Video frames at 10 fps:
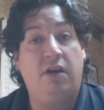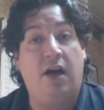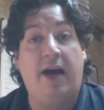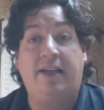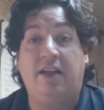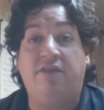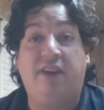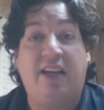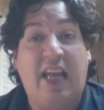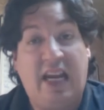I didn't
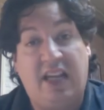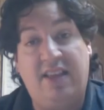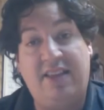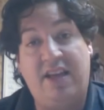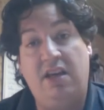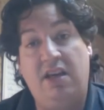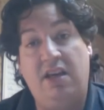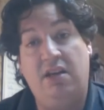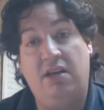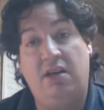find anything
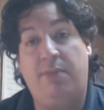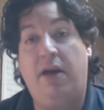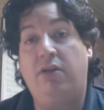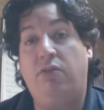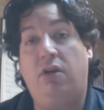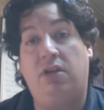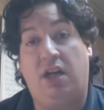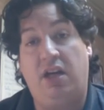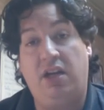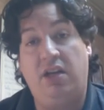about you
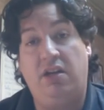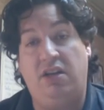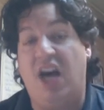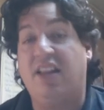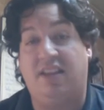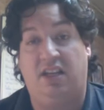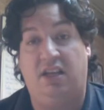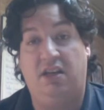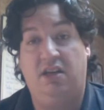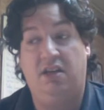online,
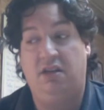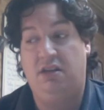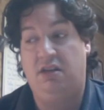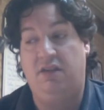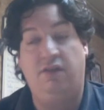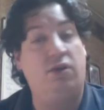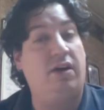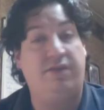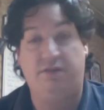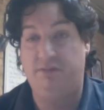nothing. If you don't
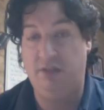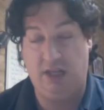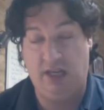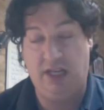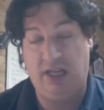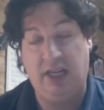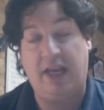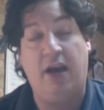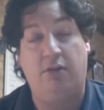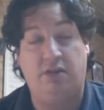have any
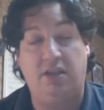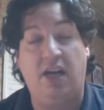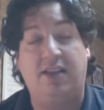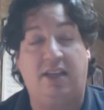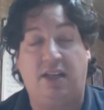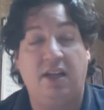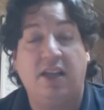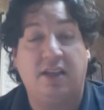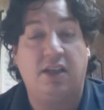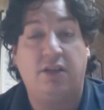account, nothing.
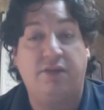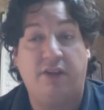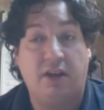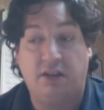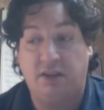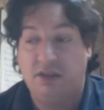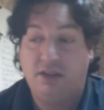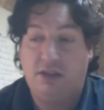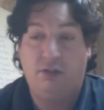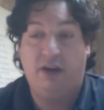
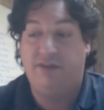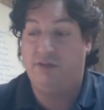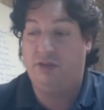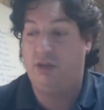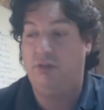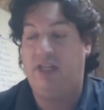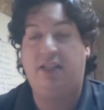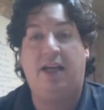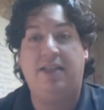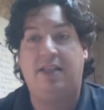You have a unique
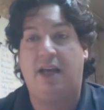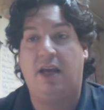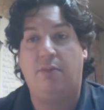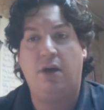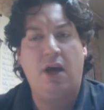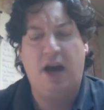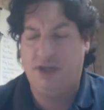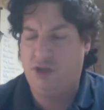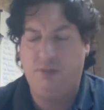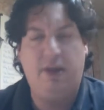last name. I
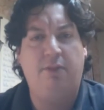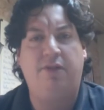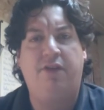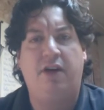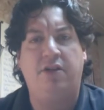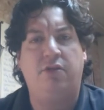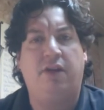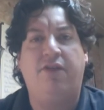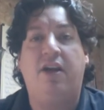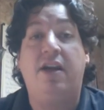should be able to find you, and
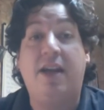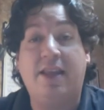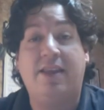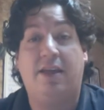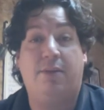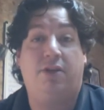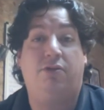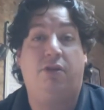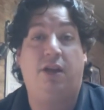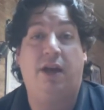I find nothing about
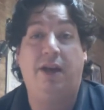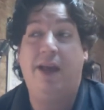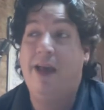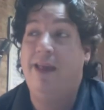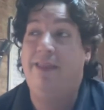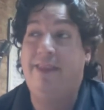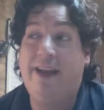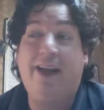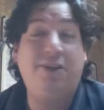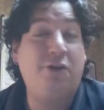you online.
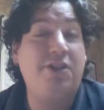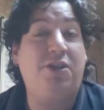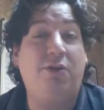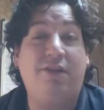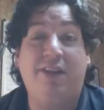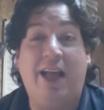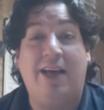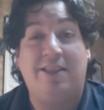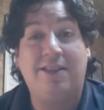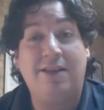Then I trust you even
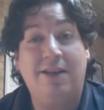less